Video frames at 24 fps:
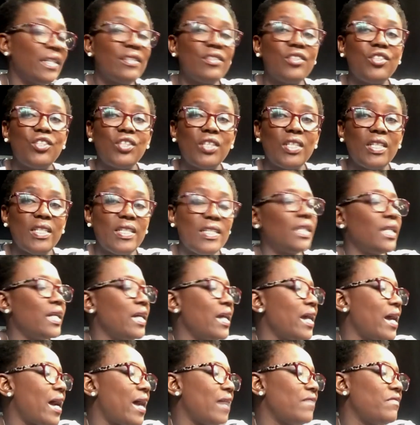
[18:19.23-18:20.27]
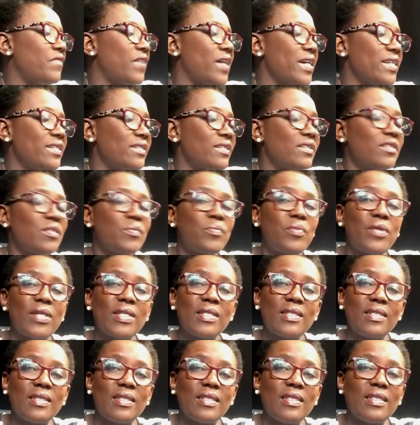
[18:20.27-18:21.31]
G. Advising the
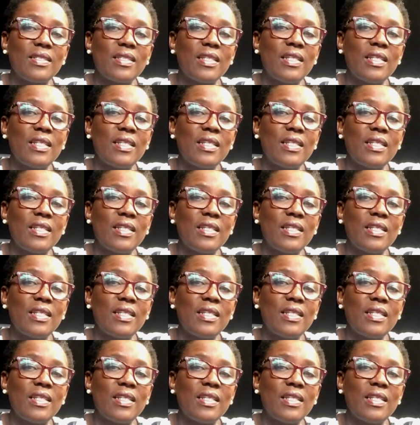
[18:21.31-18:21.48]
President